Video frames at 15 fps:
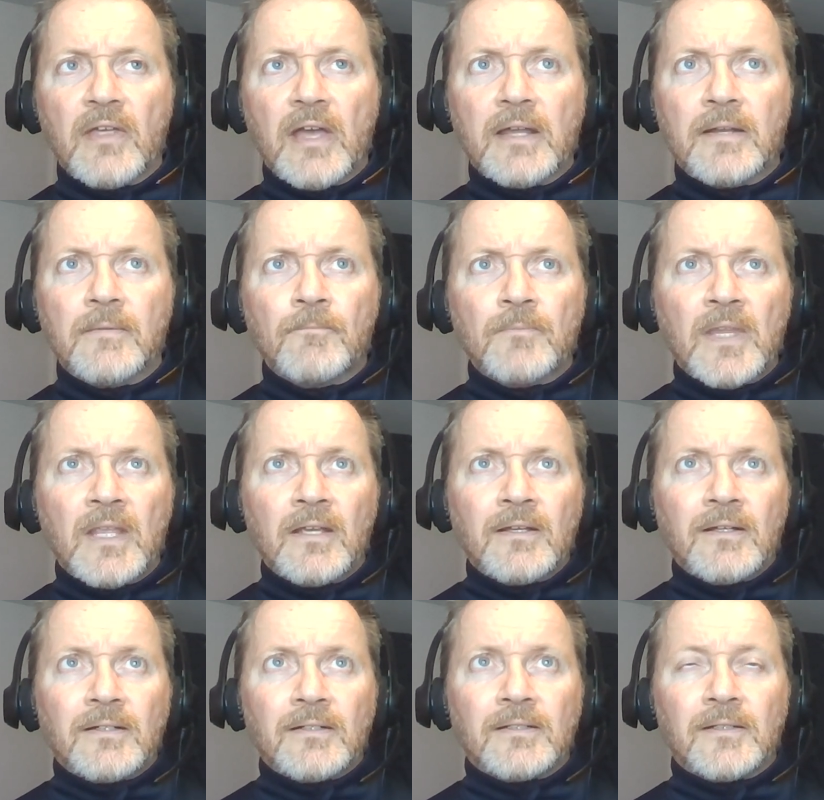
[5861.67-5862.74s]
That
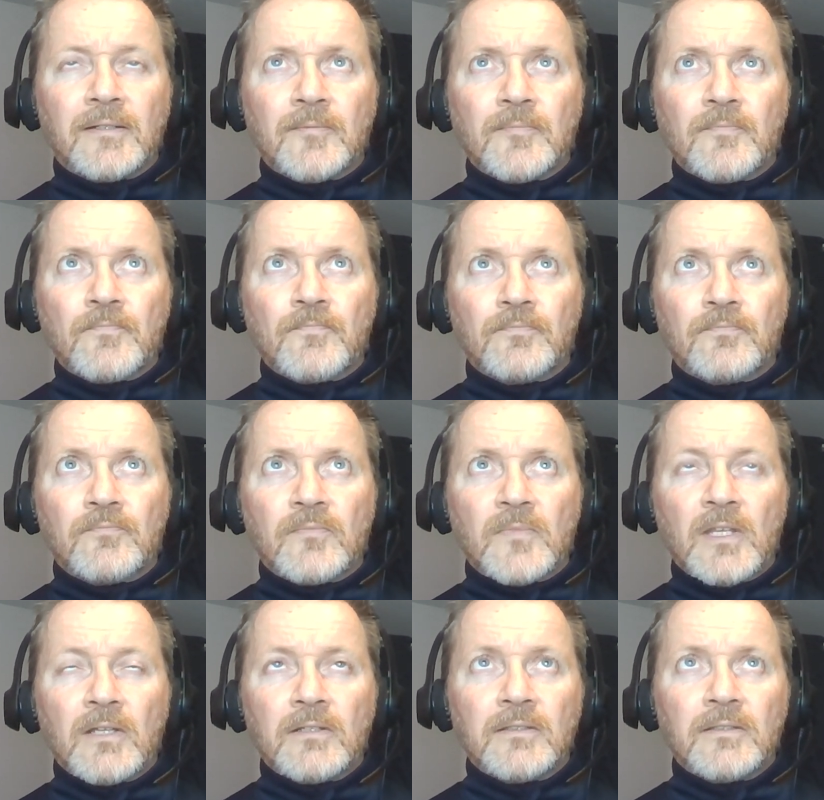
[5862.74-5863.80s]
um,
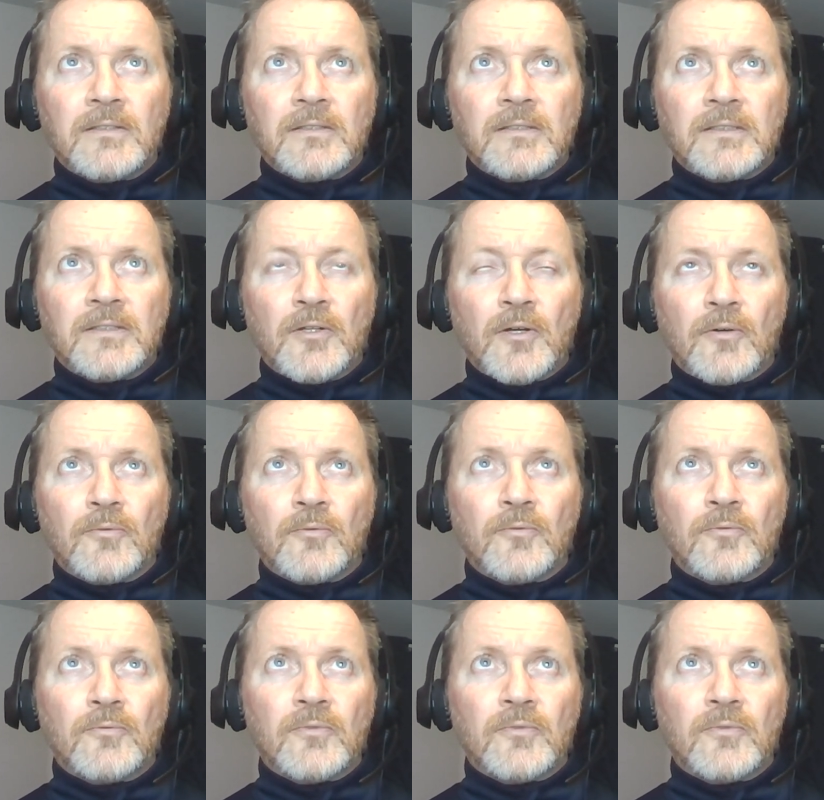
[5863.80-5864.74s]
you know,